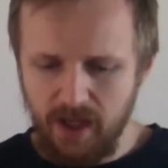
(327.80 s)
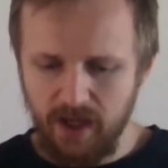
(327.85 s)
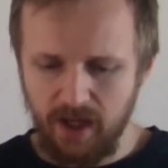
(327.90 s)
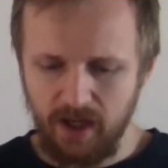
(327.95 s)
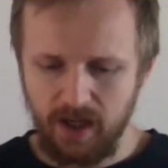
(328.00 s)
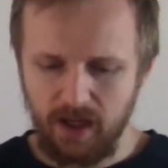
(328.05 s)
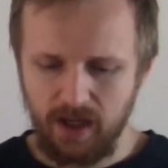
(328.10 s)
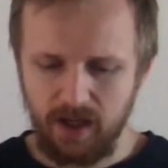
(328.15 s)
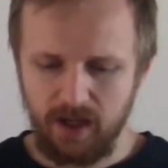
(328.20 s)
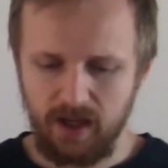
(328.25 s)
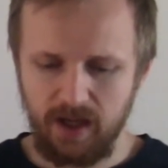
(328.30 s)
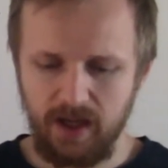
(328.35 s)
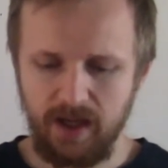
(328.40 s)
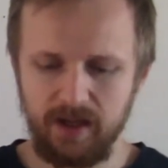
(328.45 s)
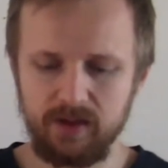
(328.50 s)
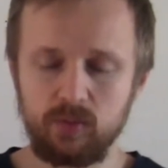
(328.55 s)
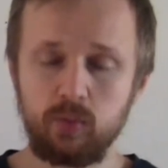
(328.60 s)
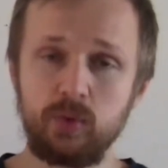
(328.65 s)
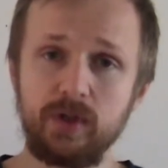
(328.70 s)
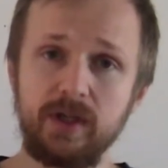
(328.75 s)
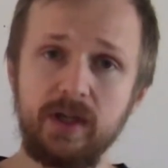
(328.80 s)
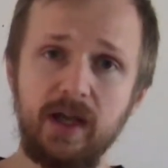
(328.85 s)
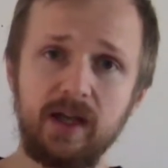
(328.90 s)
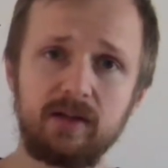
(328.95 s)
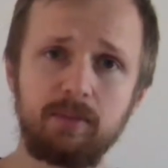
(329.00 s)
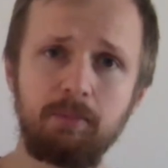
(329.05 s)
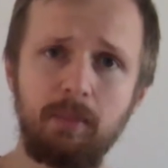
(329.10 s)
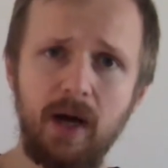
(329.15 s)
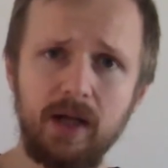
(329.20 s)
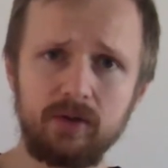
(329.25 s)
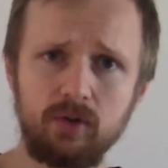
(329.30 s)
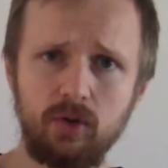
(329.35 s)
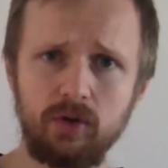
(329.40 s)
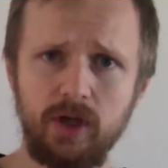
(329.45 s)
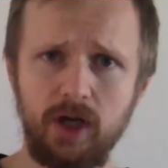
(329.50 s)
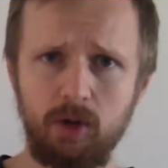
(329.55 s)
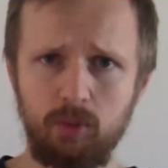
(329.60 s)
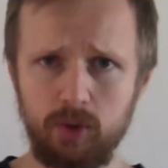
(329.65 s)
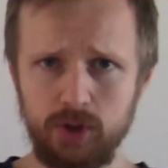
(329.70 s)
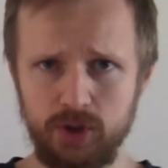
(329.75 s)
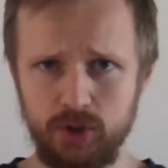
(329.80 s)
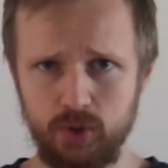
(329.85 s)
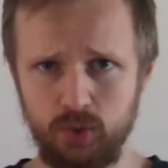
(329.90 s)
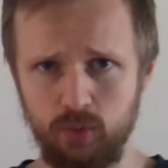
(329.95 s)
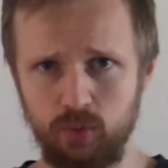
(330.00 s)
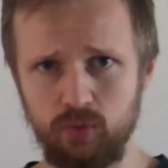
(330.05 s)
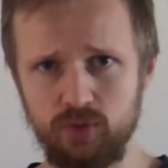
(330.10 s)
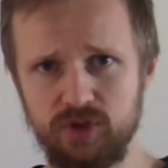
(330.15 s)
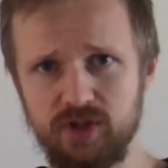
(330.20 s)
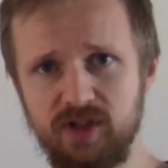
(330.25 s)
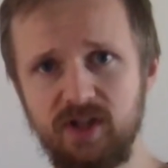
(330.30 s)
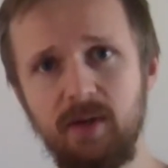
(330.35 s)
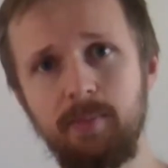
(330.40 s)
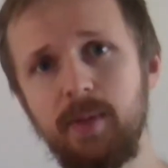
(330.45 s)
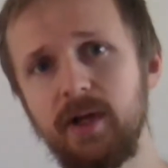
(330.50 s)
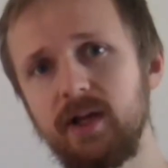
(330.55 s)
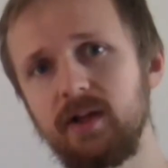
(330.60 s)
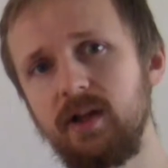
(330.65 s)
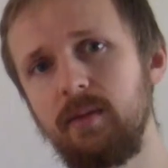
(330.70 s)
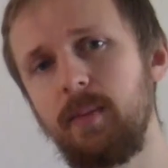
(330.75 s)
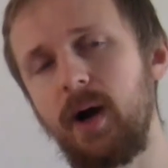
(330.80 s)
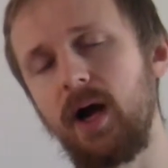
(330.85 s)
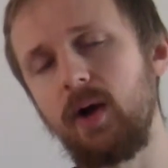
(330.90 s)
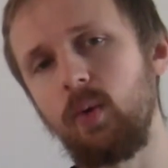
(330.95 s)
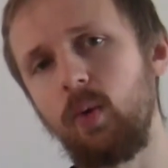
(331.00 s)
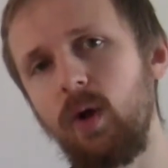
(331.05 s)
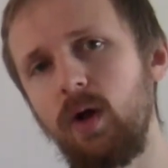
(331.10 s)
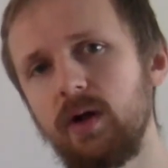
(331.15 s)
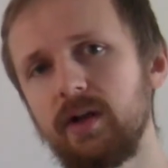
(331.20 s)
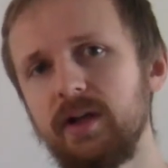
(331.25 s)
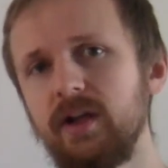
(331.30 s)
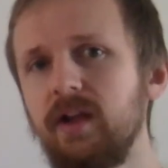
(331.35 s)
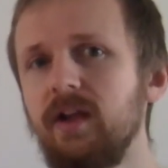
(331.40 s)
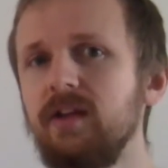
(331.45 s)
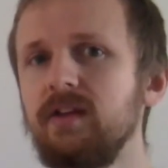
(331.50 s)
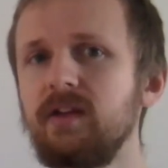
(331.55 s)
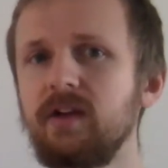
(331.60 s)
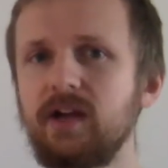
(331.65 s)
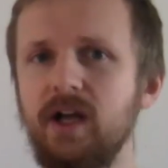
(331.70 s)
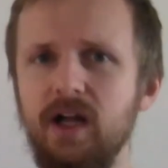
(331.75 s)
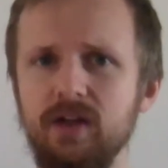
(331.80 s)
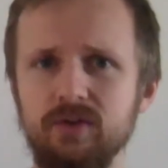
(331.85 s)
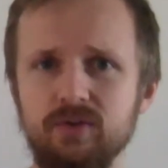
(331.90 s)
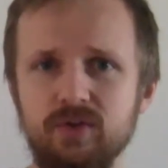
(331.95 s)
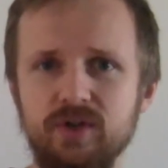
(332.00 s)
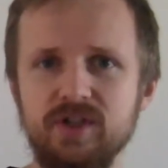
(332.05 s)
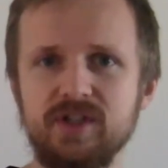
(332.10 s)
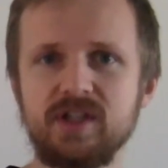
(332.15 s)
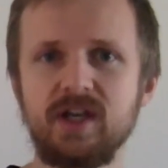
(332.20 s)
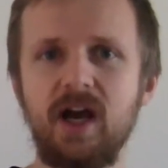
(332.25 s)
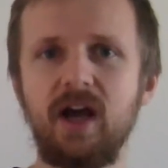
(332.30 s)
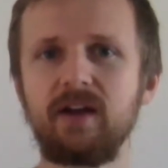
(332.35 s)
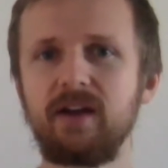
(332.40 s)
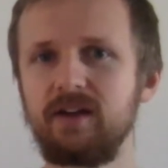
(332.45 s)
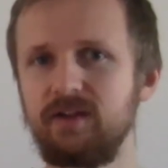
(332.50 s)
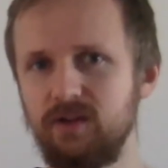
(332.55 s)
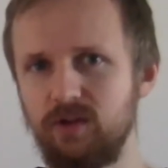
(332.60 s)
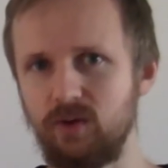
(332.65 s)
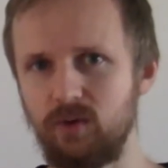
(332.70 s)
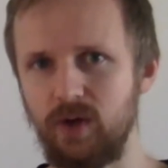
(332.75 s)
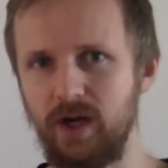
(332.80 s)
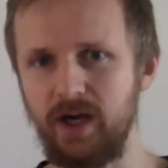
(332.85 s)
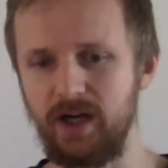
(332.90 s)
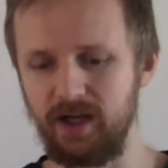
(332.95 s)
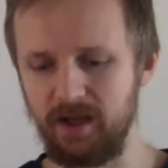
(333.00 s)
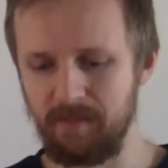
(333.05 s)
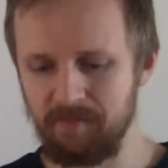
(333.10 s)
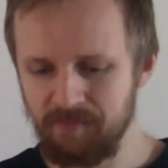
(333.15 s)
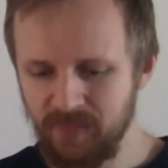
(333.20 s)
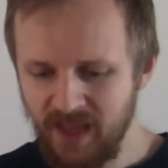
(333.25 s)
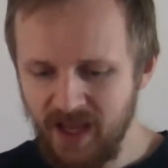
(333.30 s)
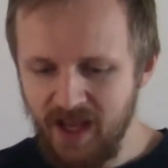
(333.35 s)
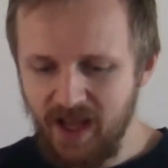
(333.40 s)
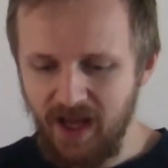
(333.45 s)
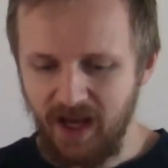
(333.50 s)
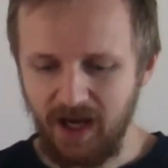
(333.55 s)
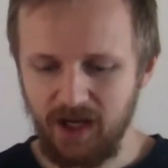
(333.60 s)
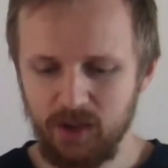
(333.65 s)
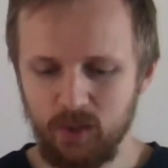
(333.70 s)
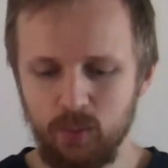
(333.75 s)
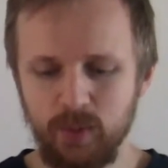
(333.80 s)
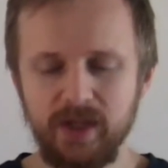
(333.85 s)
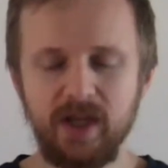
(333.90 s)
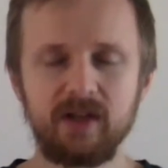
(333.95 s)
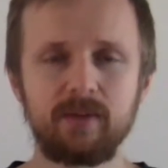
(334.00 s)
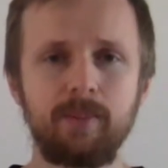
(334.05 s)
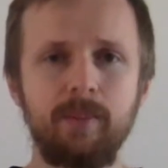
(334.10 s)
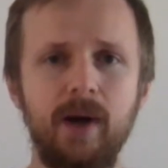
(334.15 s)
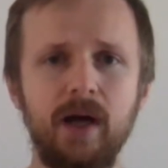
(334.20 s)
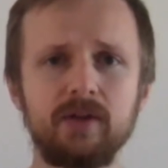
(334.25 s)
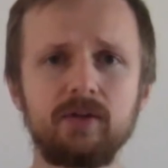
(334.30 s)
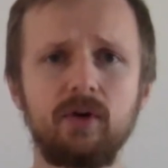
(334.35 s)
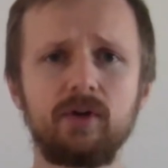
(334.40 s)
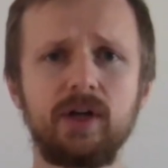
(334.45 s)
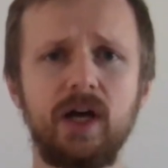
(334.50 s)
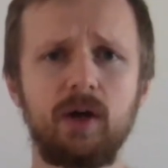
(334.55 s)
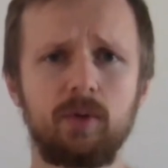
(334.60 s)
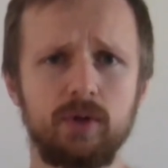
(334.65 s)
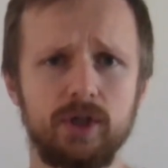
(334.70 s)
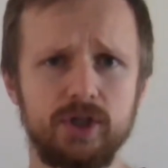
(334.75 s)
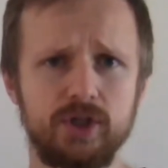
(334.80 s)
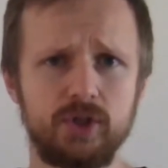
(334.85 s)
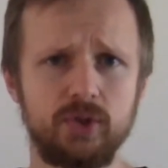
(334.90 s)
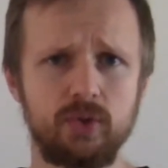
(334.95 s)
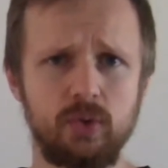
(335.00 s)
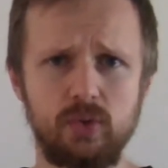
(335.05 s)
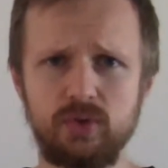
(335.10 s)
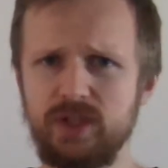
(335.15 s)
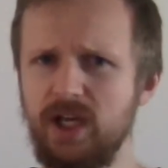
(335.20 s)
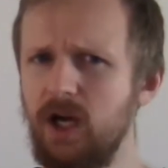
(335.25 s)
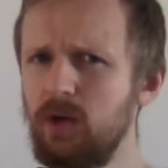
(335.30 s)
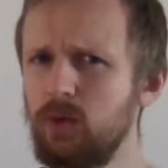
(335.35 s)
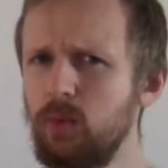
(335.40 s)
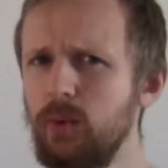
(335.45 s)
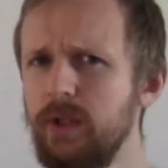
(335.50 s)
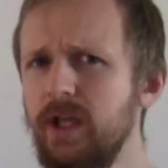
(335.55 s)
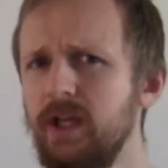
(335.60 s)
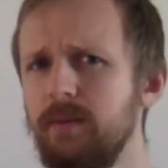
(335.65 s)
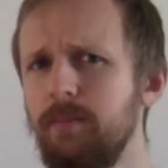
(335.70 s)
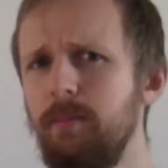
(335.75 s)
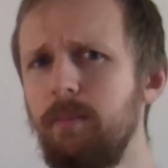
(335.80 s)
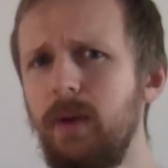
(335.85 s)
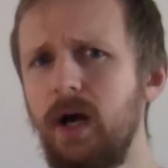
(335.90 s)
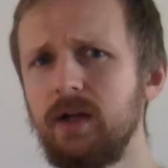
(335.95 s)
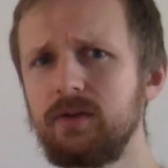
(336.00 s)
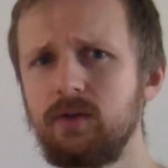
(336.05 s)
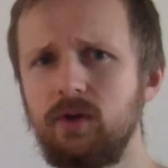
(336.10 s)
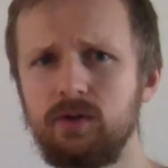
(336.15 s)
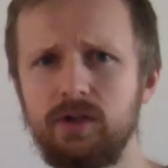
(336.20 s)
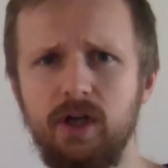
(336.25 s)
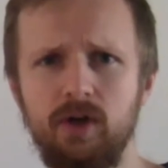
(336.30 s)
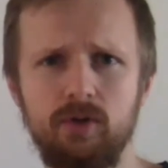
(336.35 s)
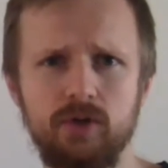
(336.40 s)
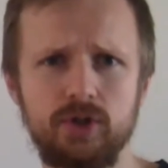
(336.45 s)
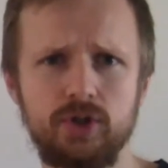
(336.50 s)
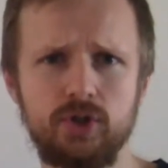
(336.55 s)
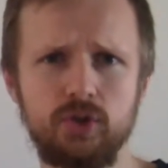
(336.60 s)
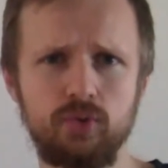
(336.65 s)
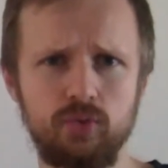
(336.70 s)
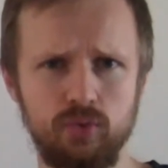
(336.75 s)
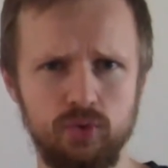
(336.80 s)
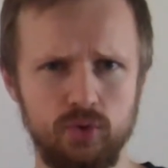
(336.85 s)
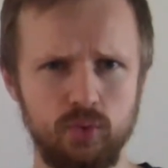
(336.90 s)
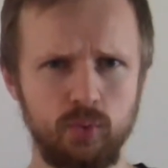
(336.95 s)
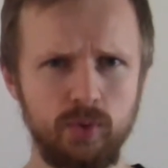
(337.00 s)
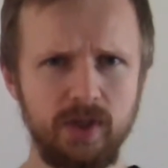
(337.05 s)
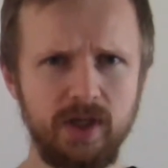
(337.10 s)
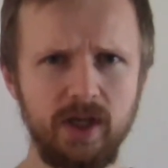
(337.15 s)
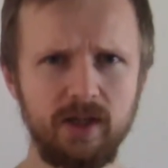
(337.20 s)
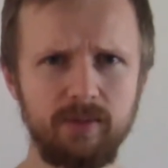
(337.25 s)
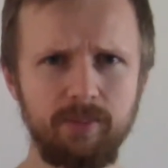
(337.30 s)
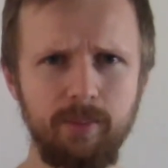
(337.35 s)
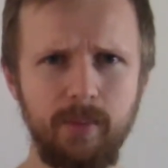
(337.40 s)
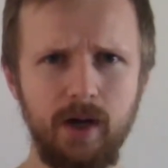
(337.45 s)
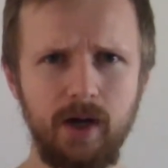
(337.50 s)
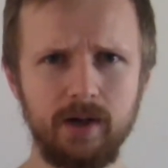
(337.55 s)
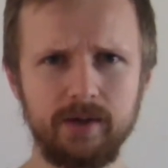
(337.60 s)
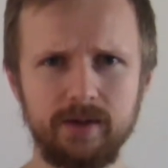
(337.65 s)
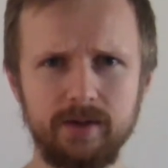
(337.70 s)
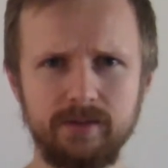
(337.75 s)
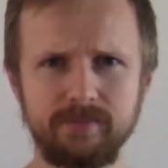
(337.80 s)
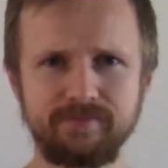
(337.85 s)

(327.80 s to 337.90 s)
And we get mud on our shoes, typically by walking in the countryside in the rain. How do we get mud on our shoes? How do we get mud on our shoes? We get mud.